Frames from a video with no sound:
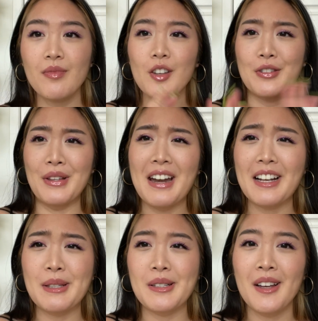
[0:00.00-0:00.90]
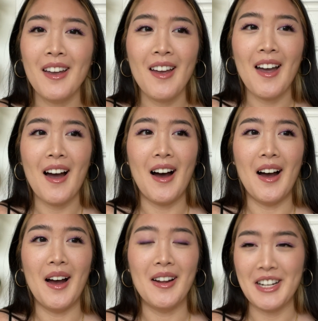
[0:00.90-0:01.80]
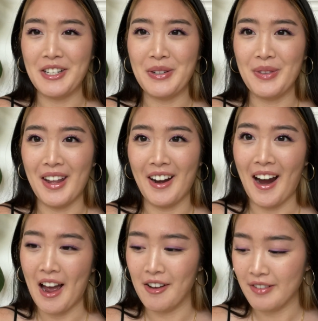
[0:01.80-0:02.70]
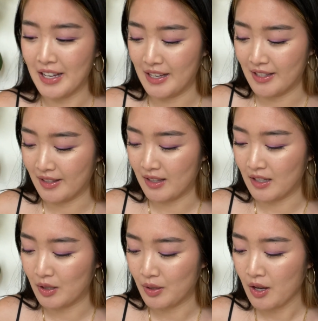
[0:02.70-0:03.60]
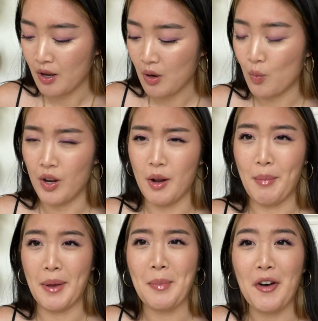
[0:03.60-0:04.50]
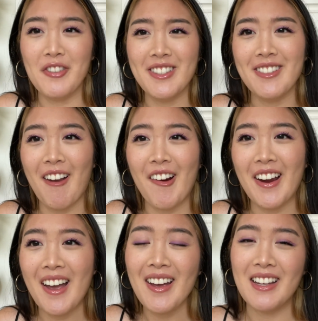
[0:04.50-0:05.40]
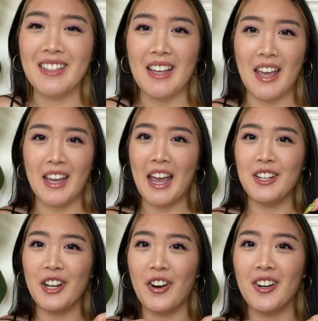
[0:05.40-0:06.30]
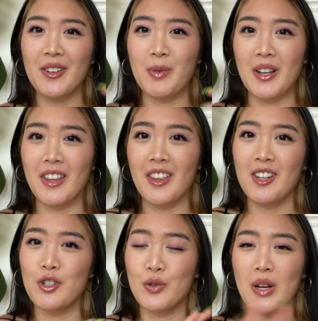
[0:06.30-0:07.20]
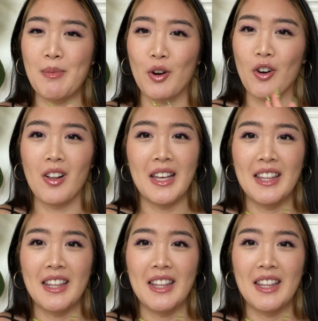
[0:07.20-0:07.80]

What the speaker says: So the next tattoo that I have is this one on my pelvis area. It's a candy heart with dream girl in